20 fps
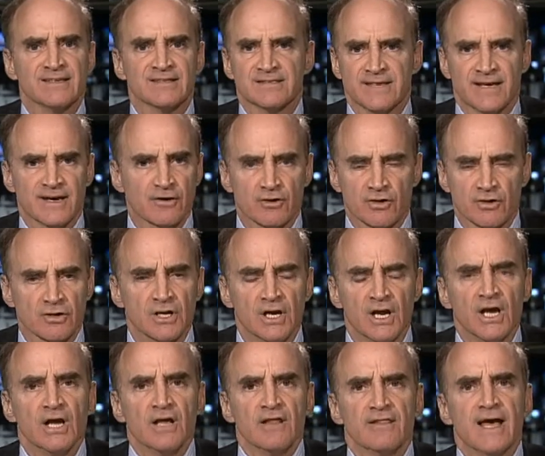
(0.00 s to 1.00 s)
and terror,
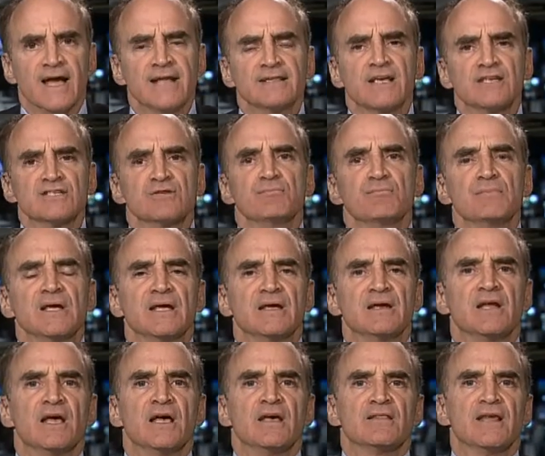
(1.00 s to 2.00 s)
that doesn't
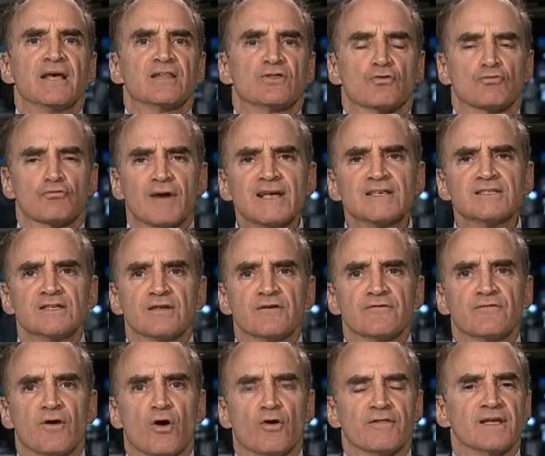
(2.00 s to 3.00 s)
mean that the rest
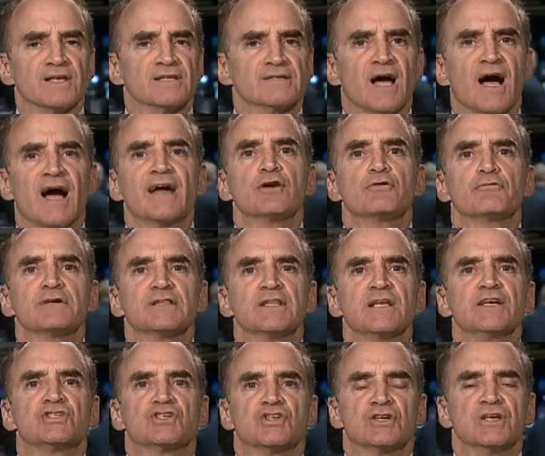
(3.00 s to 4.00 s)
of the entire
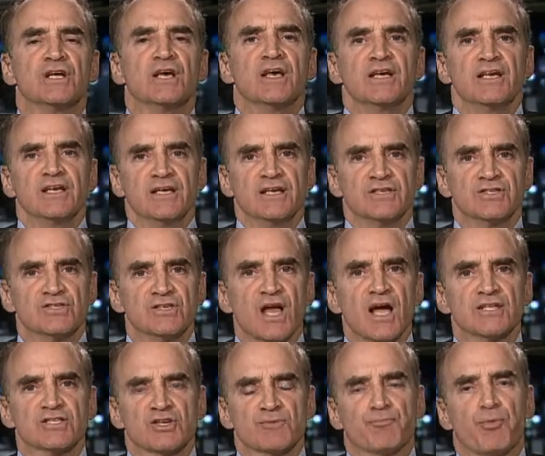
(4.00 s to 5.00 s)
religion is
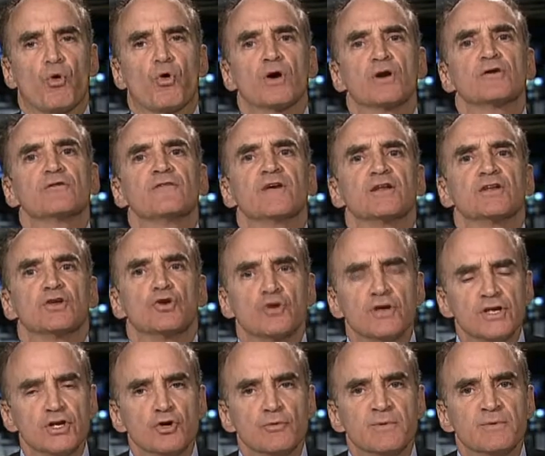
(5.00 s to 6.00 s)
not supportive and good
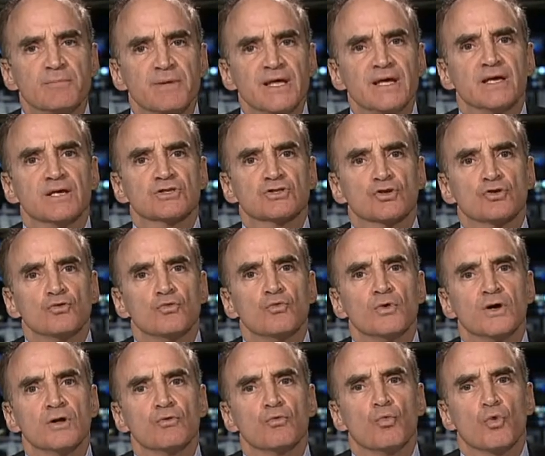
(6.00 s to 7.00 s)
human beings who
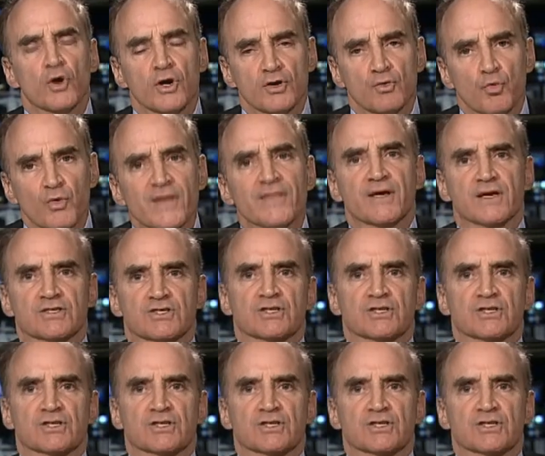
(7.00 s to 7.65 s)
will work with us.